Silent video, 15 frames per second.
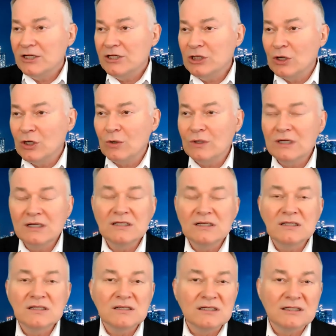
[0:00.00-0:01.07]
You know,
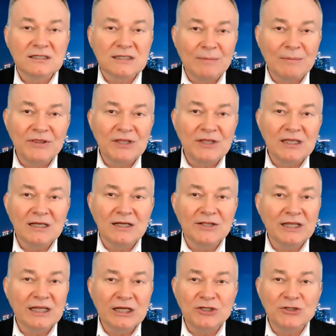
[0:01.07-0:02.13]
some of the uh,
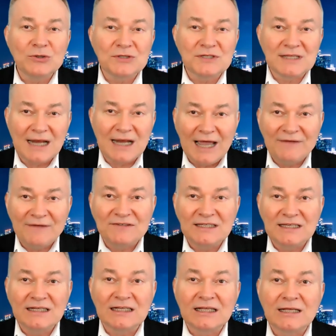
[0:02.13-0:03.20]
the issues that I've
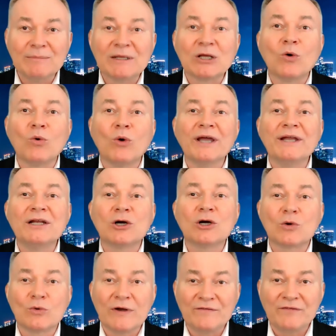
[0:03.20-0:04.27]
seen can be quite
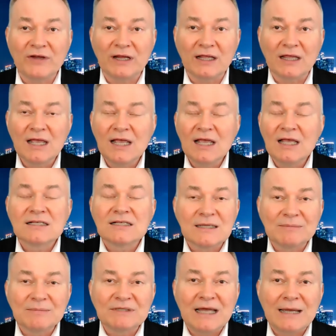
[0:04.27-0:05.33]
horrific.
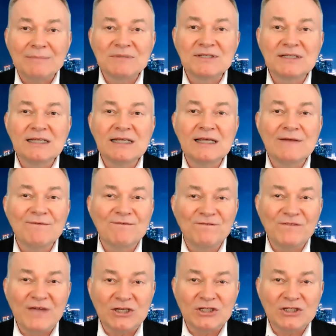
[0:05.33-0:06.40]
Sometimes the
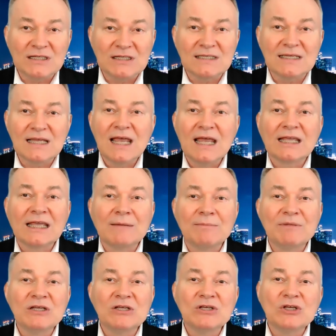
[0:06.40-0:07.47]
infections can
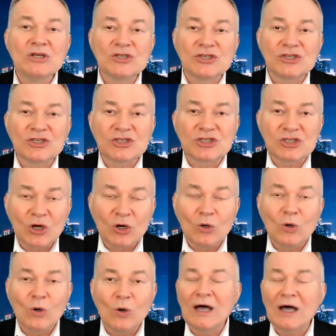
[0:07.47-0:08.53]
be
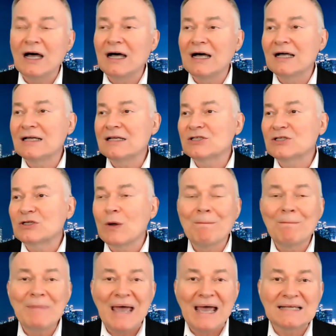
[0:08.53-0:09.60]
so uh, so
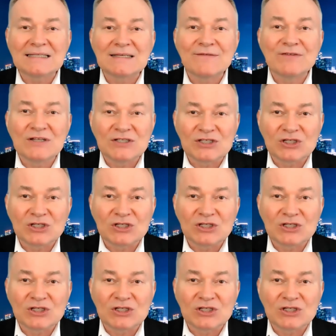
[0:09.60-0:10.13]
massive in